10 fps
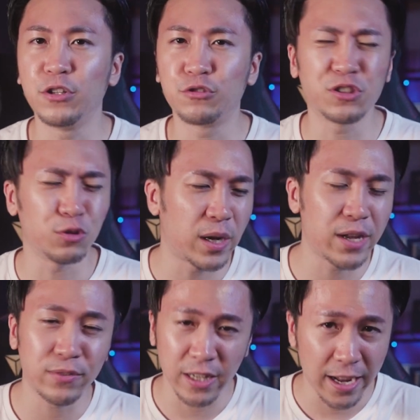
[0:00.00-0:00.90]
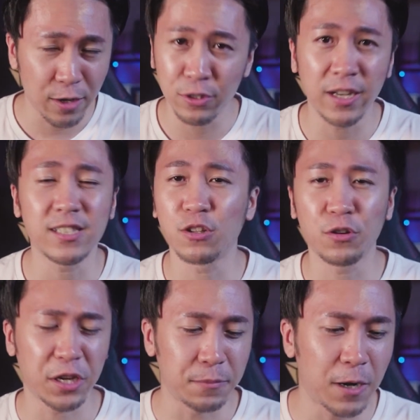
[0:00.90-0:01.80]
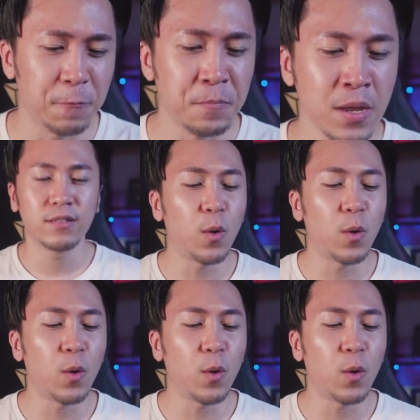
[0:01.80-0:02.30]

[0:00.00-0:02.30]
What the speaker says: interest or whatever the hell you guys are talking about,